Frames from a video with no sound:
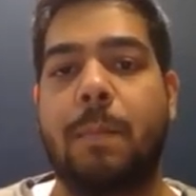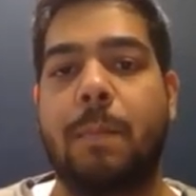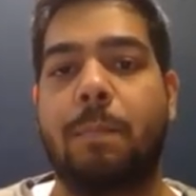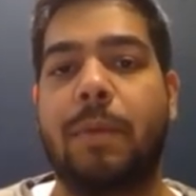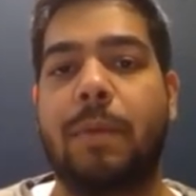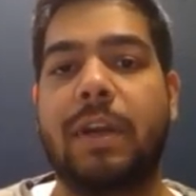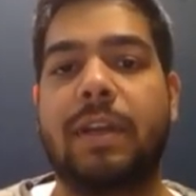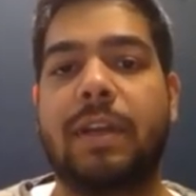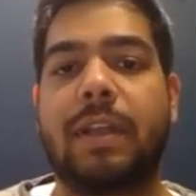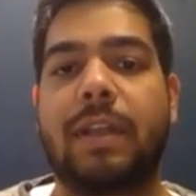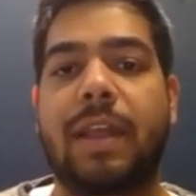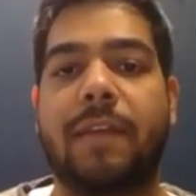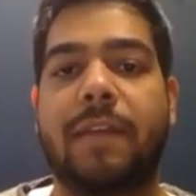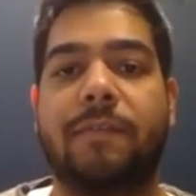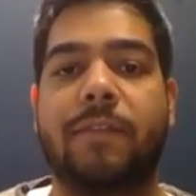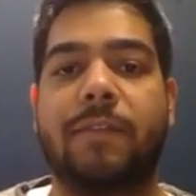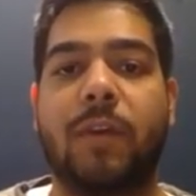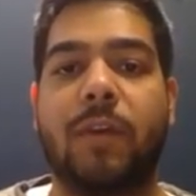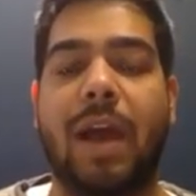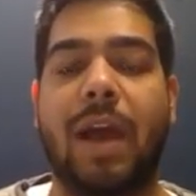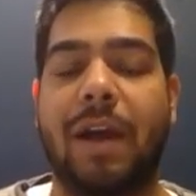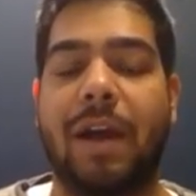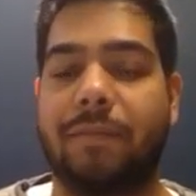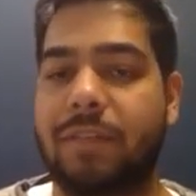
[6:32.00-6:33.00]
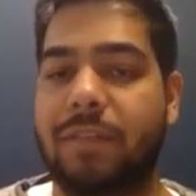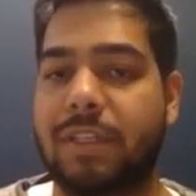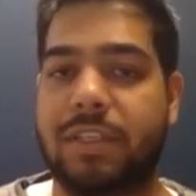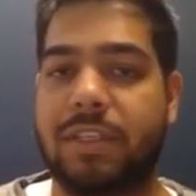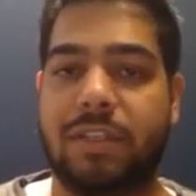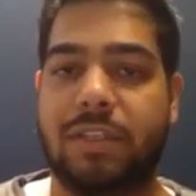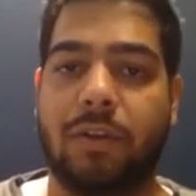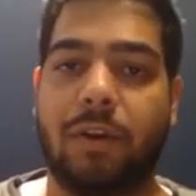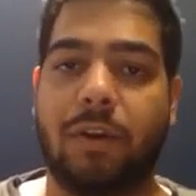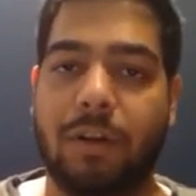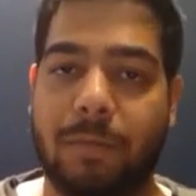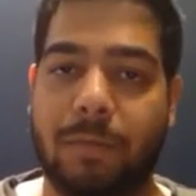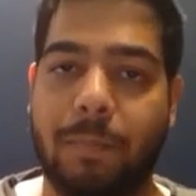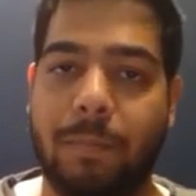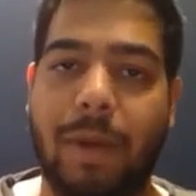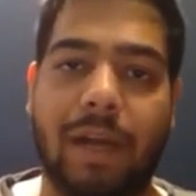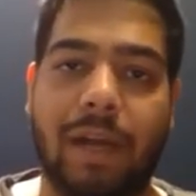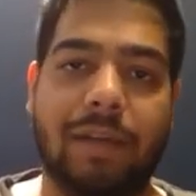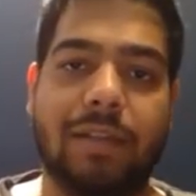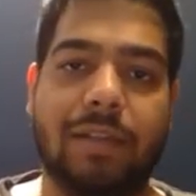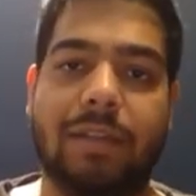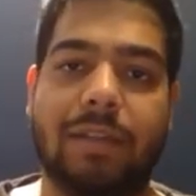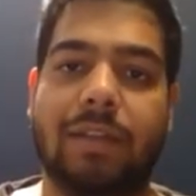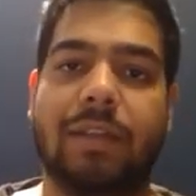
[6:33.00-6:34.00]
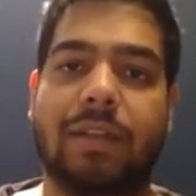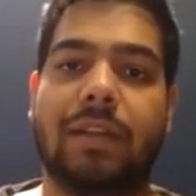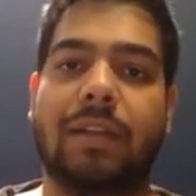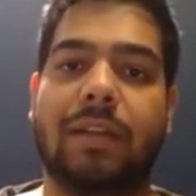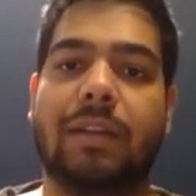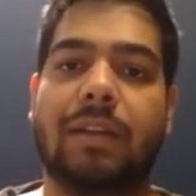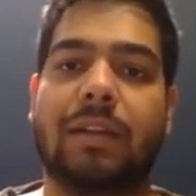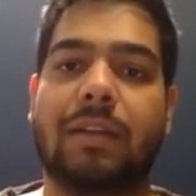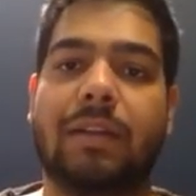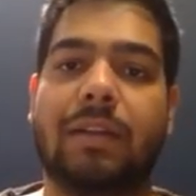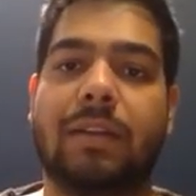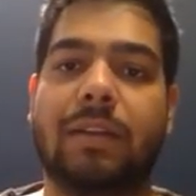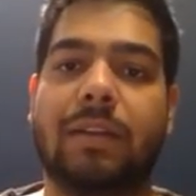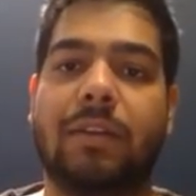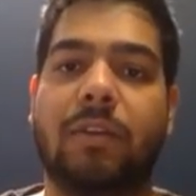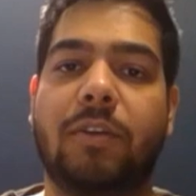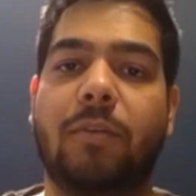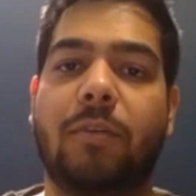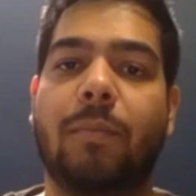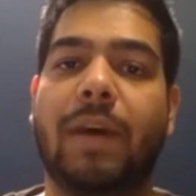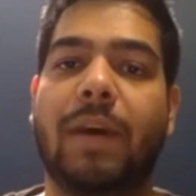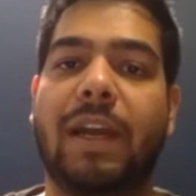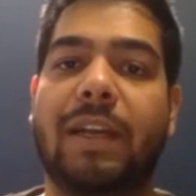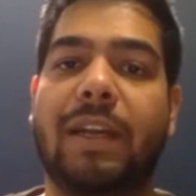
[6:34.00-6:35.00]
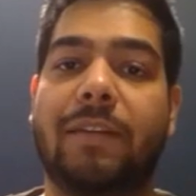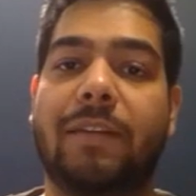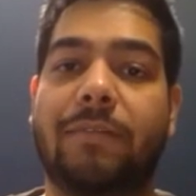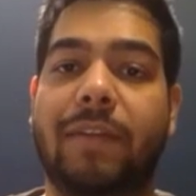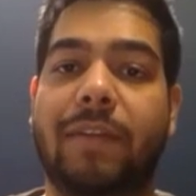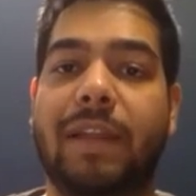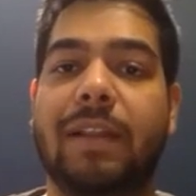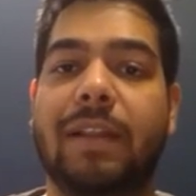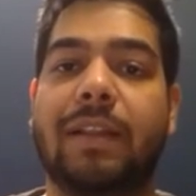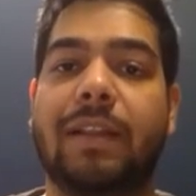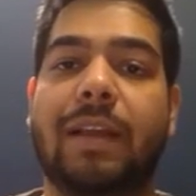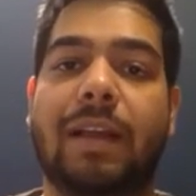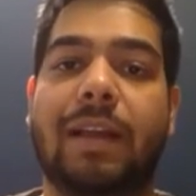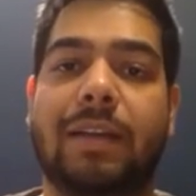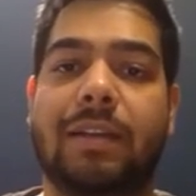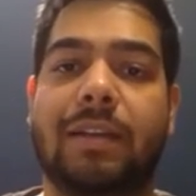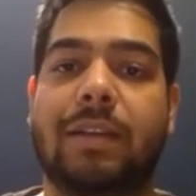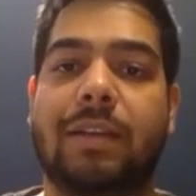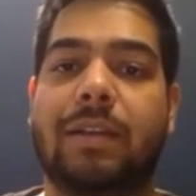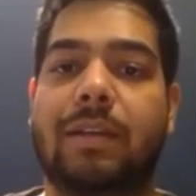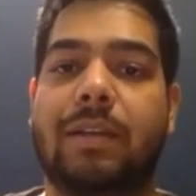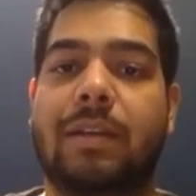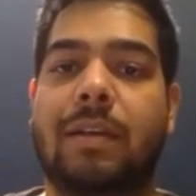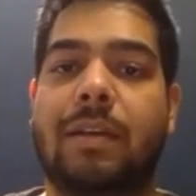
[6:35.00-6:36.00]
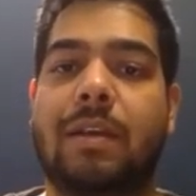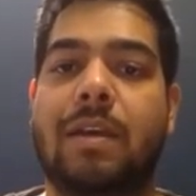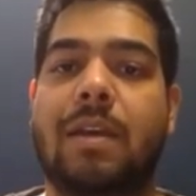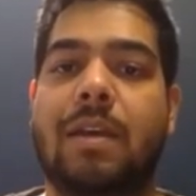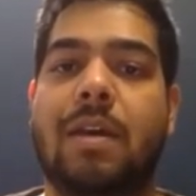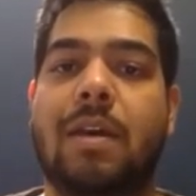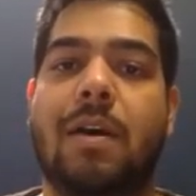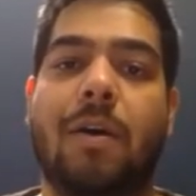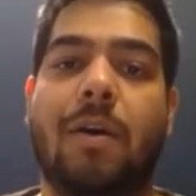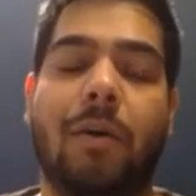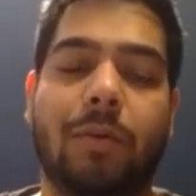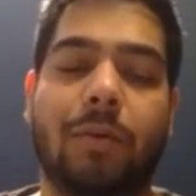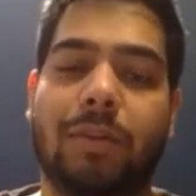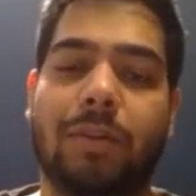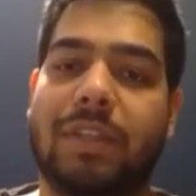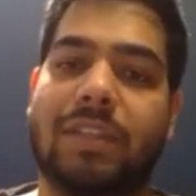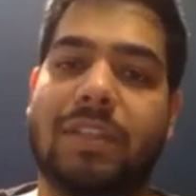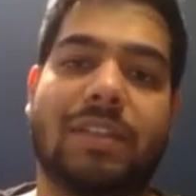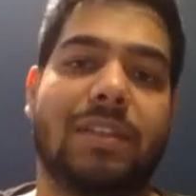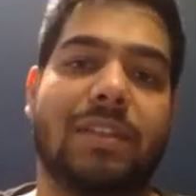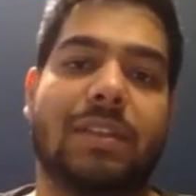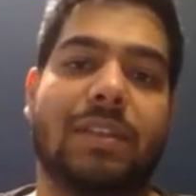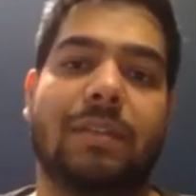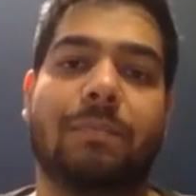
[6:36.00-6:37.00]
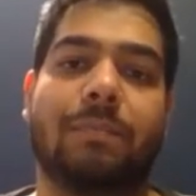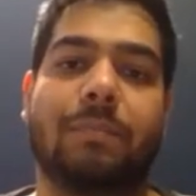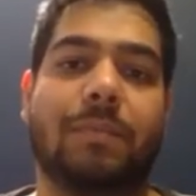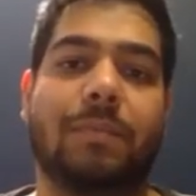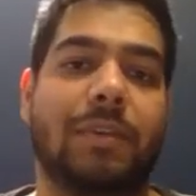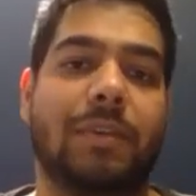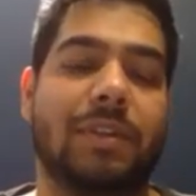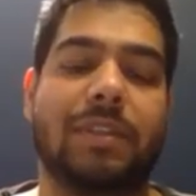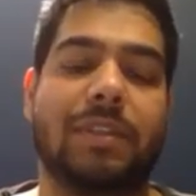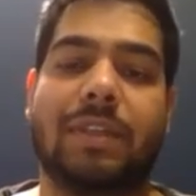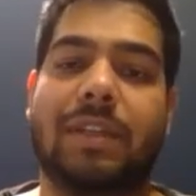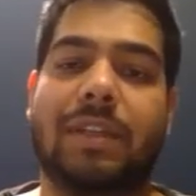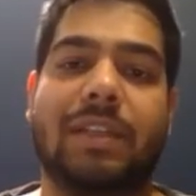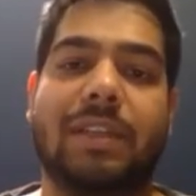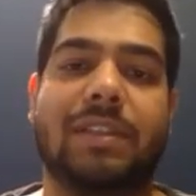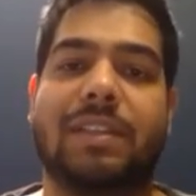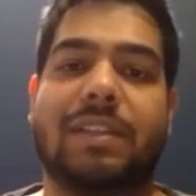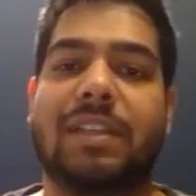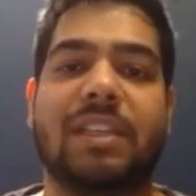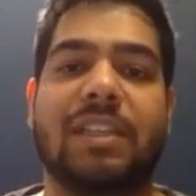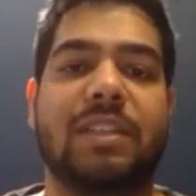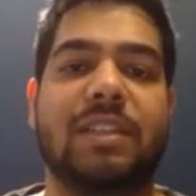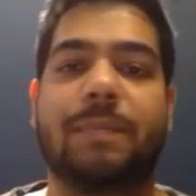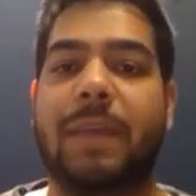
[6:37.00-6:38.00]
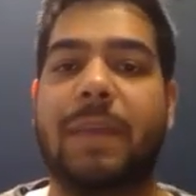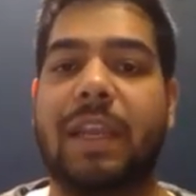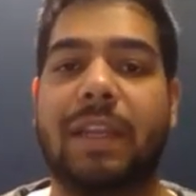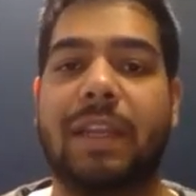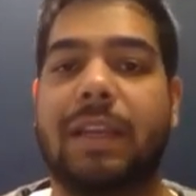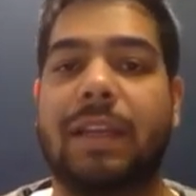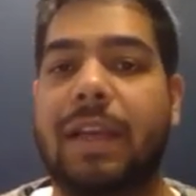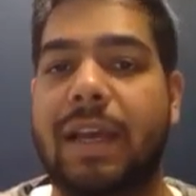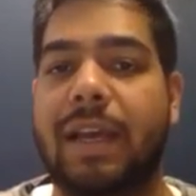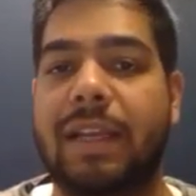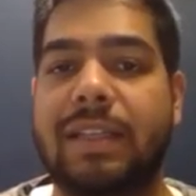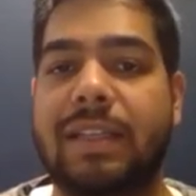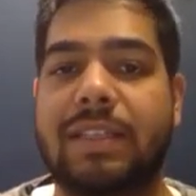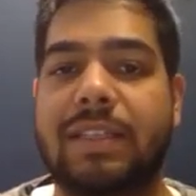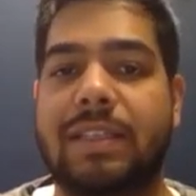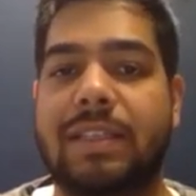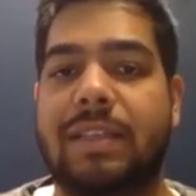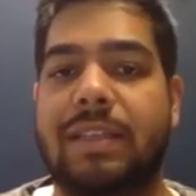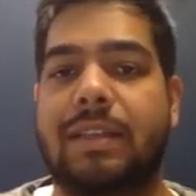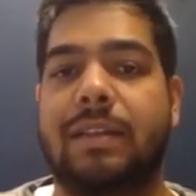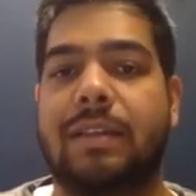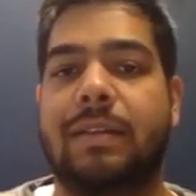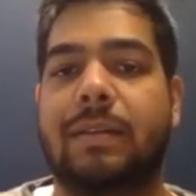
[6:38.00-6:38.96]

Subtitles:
but if you have this thought pattern, you might feel that, oh, this person is just being nice.